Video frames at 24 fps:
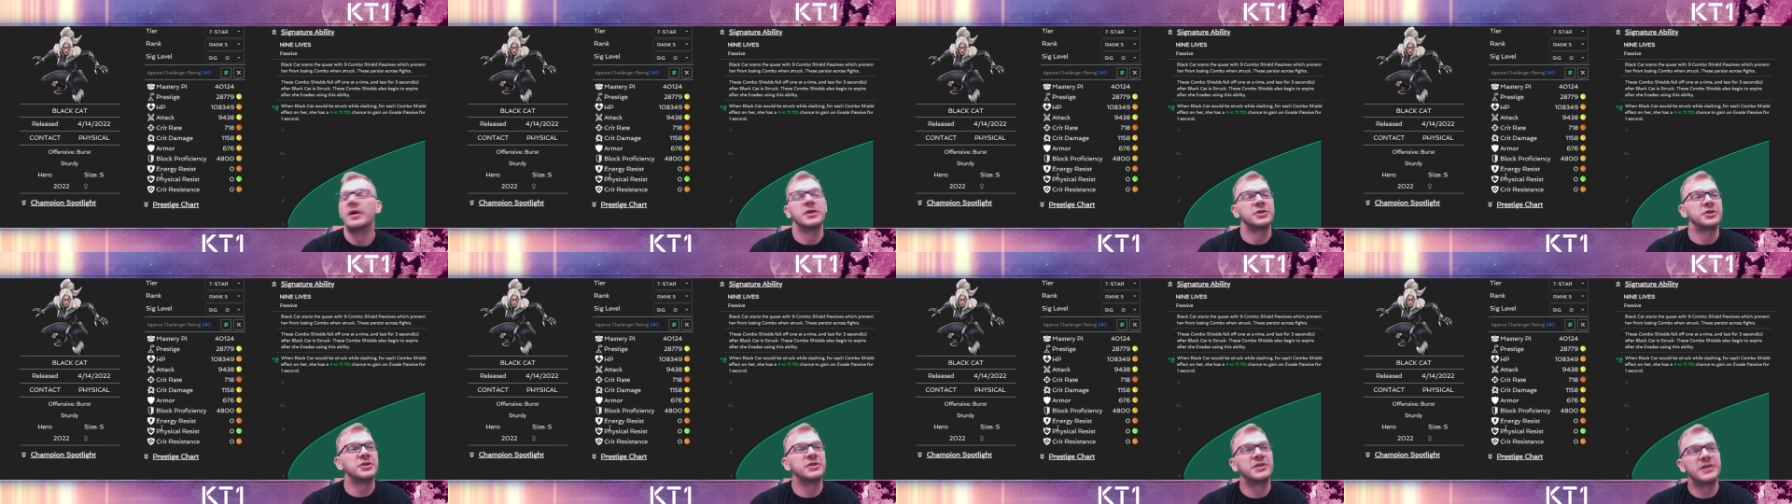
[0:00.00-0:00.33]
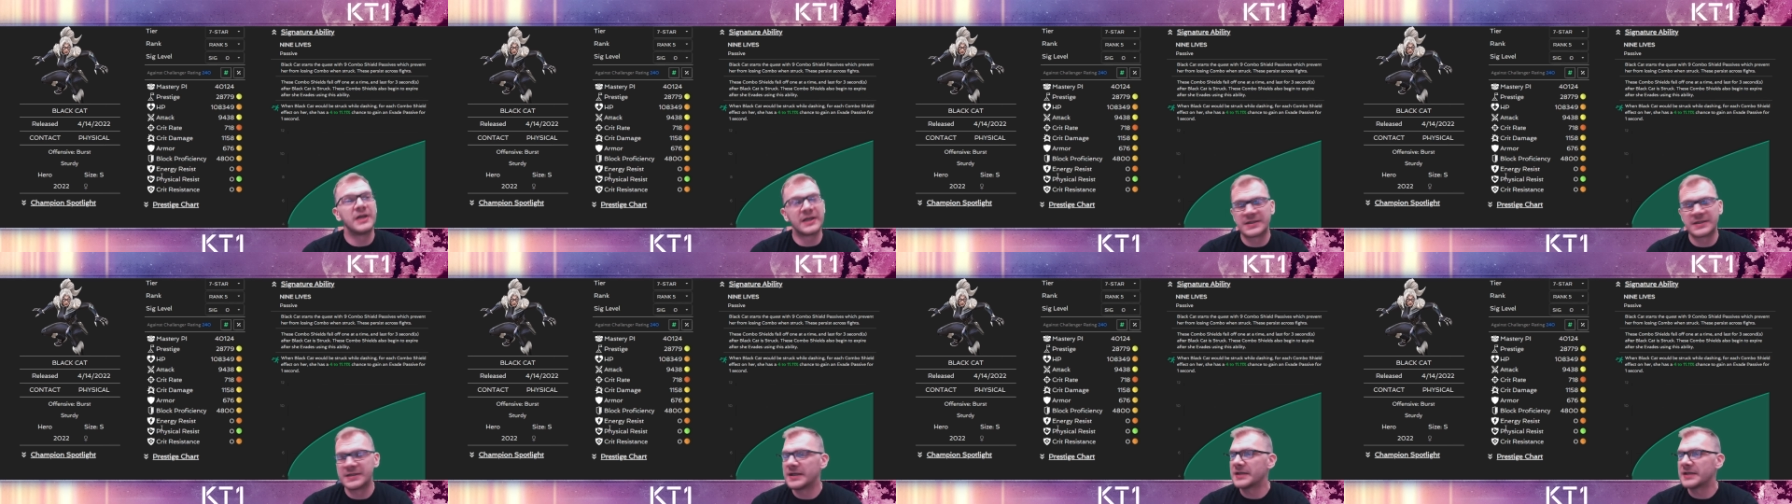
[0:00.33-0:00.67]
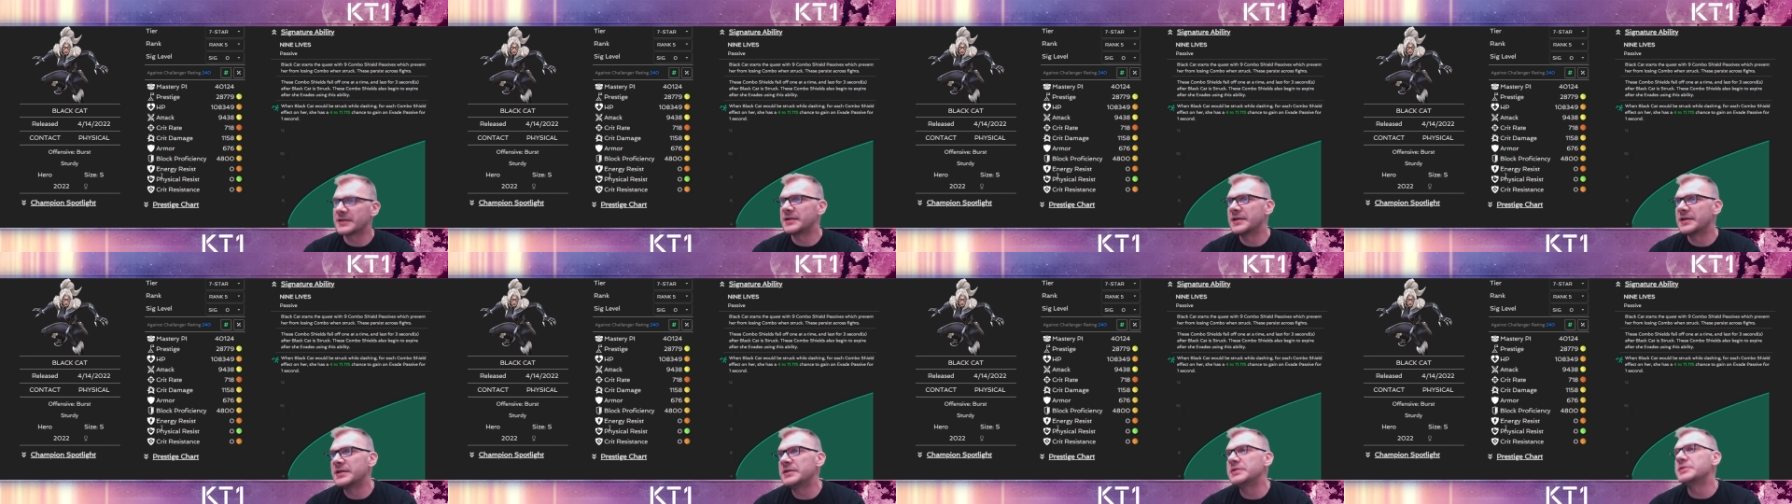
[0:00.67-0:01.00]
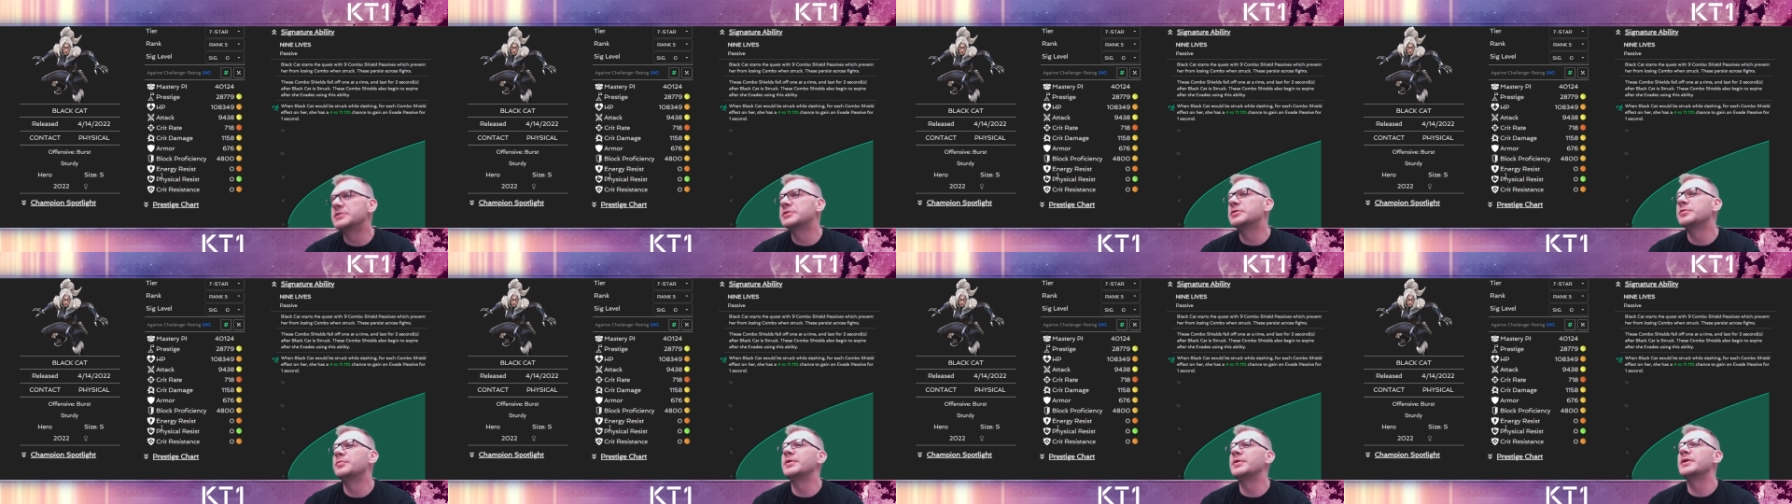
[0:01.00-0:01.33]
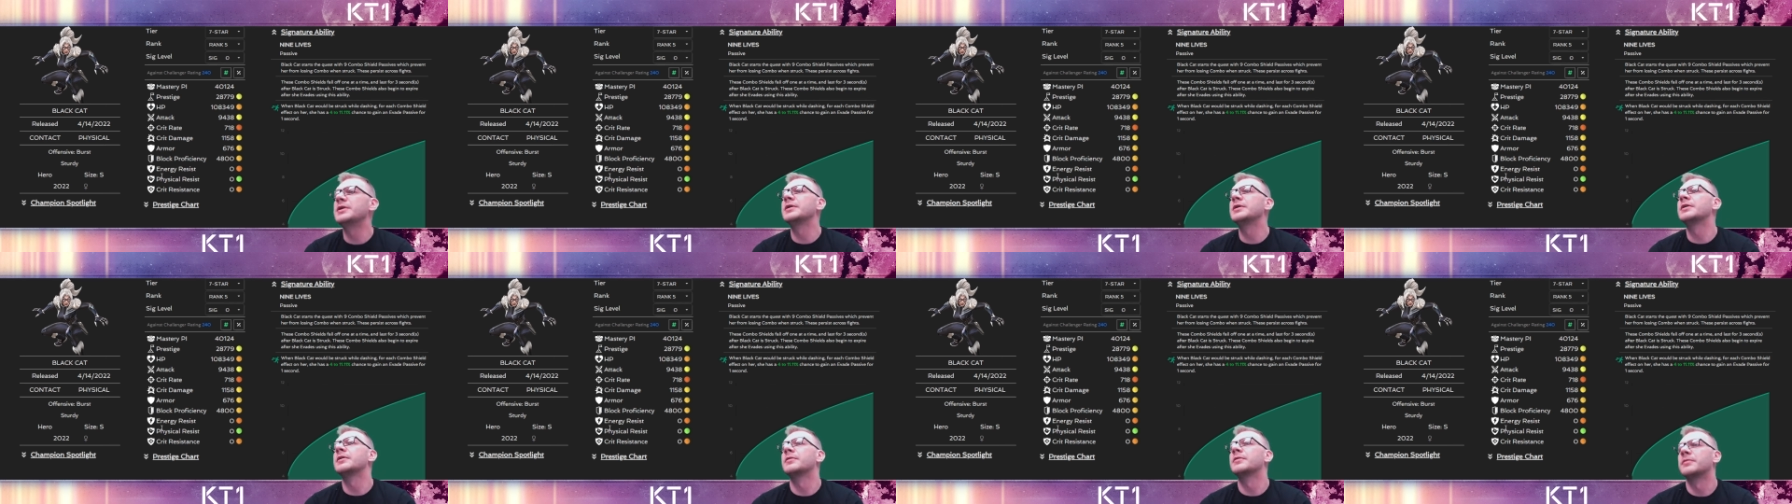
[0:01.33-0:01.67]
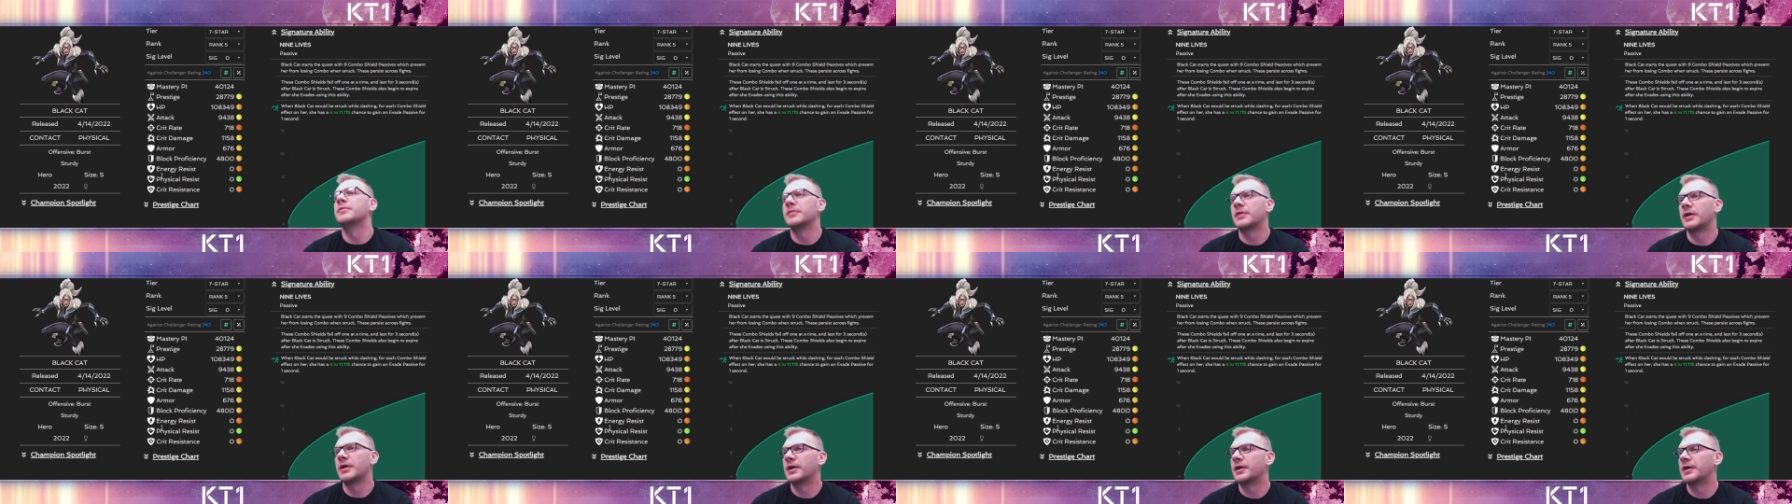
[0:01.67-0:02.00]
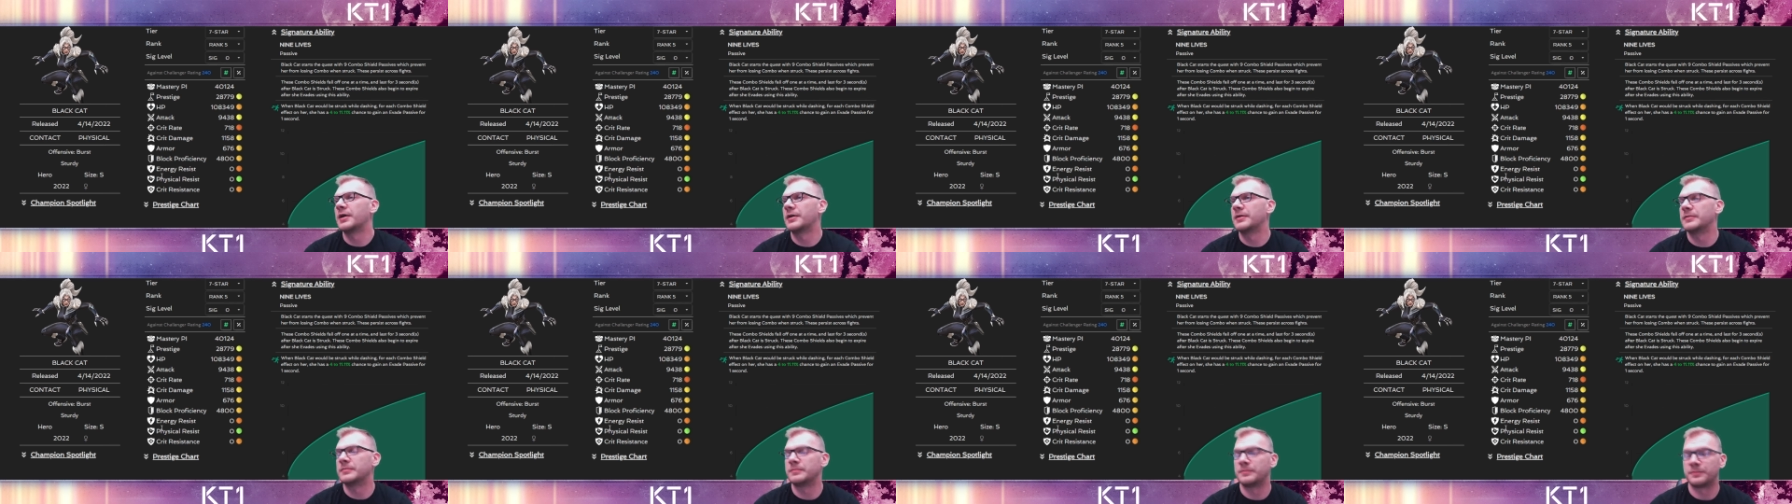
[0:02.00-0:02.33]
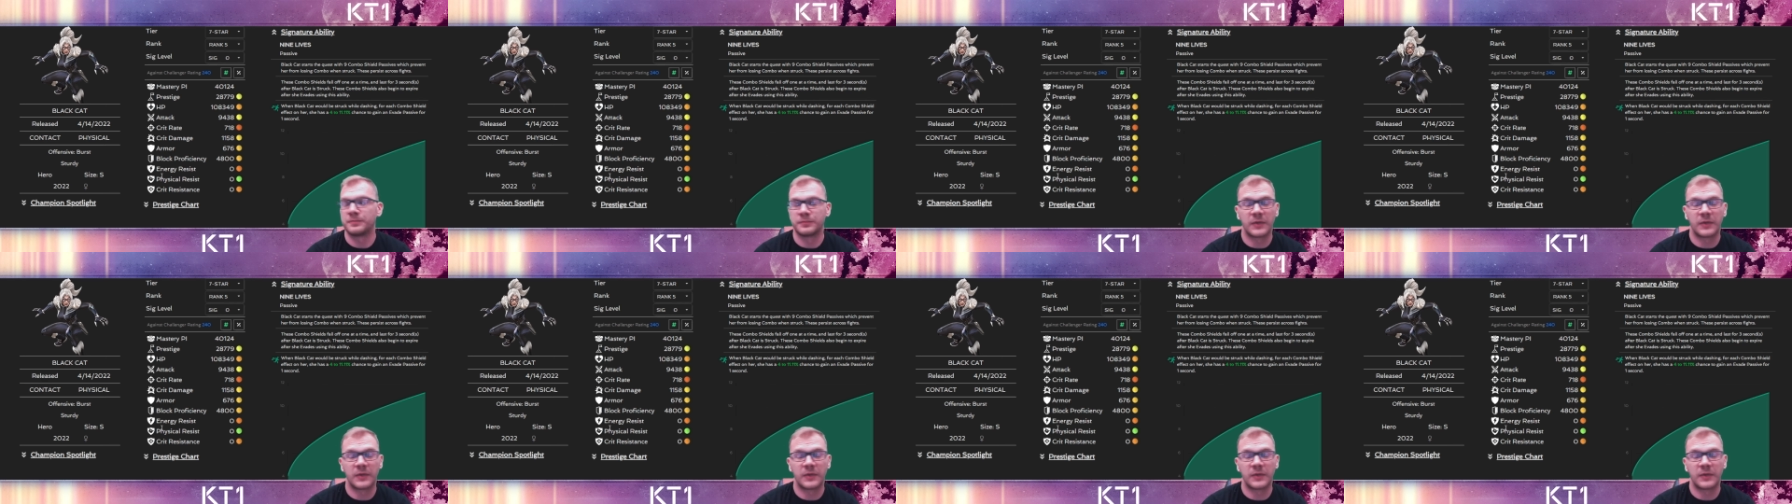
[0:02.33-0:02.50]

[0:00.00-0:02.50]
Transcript: She does not need to be um,